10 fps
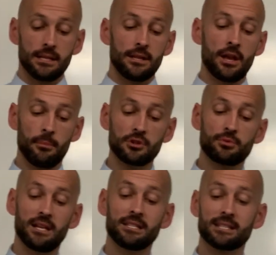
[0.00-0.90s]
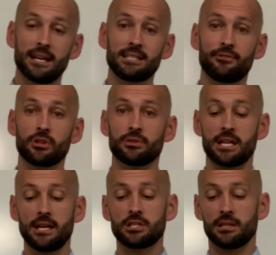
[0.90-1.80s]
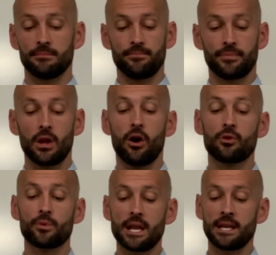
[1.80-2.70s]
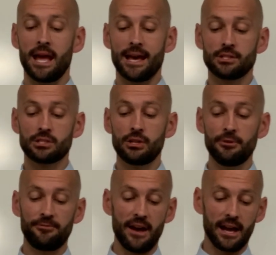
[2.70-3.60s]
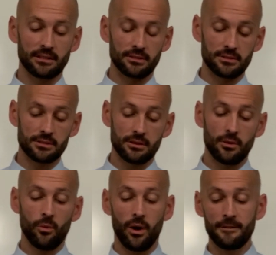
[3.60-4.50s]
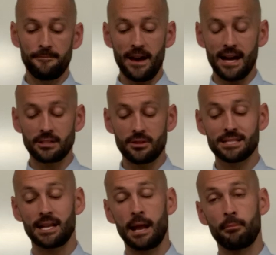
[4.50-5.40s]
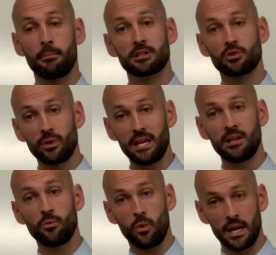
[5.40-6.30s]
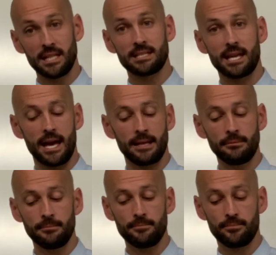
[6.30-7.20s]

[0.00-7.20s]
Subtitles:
Numbers written in scientific notation are written as two factors. One factor is a number between 1 and 10.